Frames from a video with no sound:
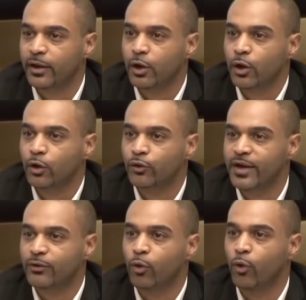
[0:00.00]

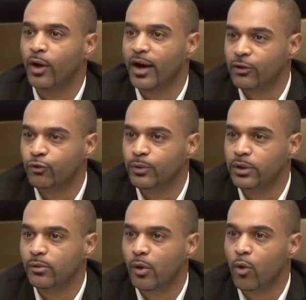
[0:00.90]
only
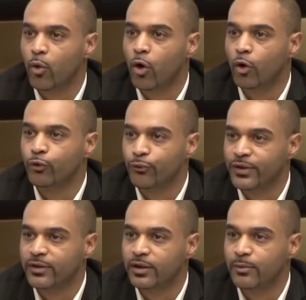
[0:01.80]
look at the
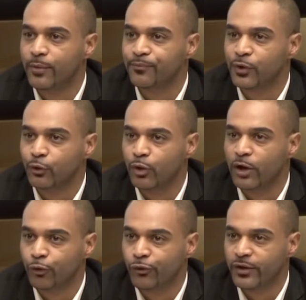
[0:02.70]
situation as a victim.
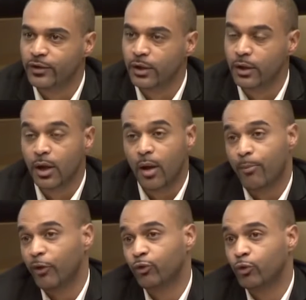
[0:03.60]
One should never
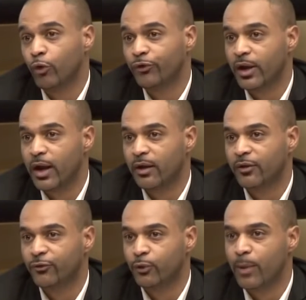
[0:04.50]
accept
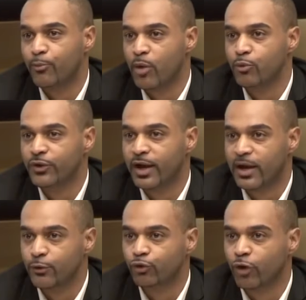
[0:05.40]
one's role as a
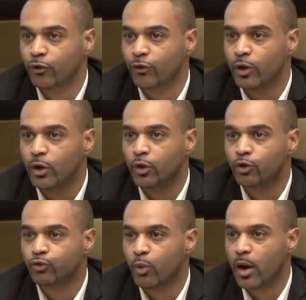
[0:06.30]
victim of
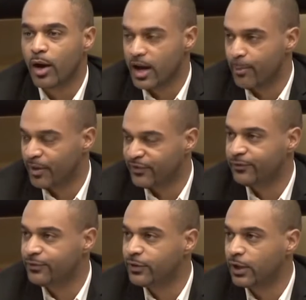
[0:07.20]
society because if that
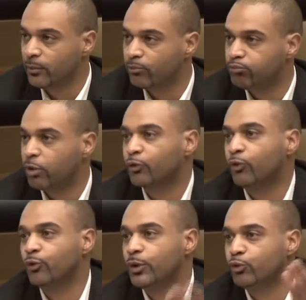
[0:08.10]
happens,
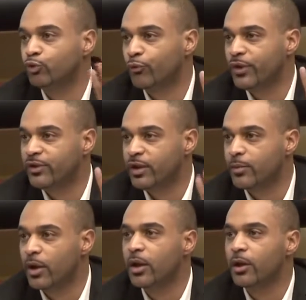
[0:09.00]
you either
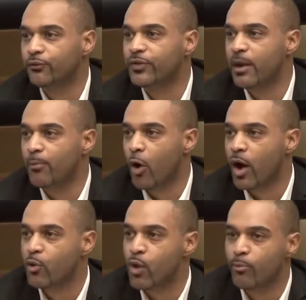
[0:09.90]
become passive
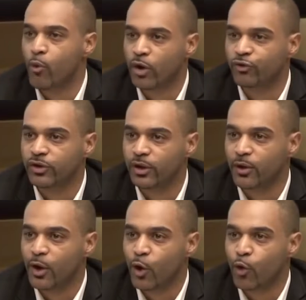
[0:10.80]
because if you're
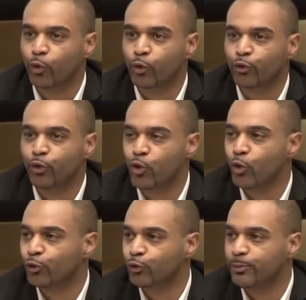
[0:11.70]
a
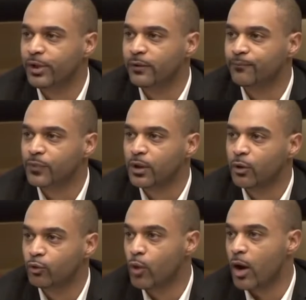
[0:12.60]
victim, you say,
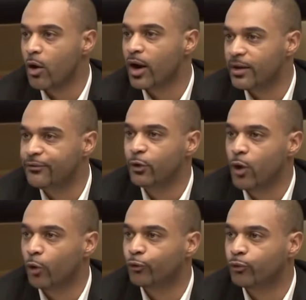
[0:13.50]
Well, why should I
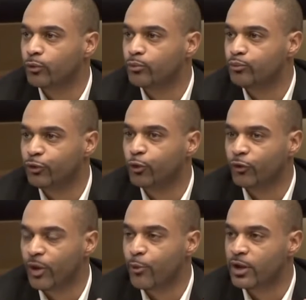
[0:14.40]
do anything because
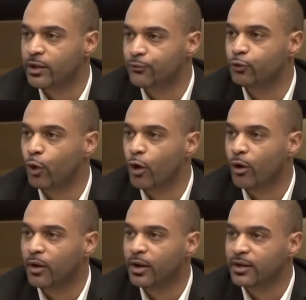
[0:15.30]
I'm a victim
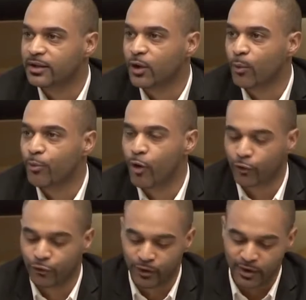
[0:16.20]
anyway?
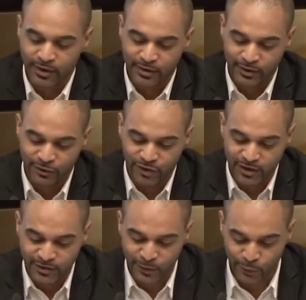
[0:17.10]
Or you can
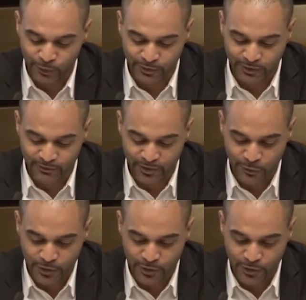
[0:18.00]
become violent.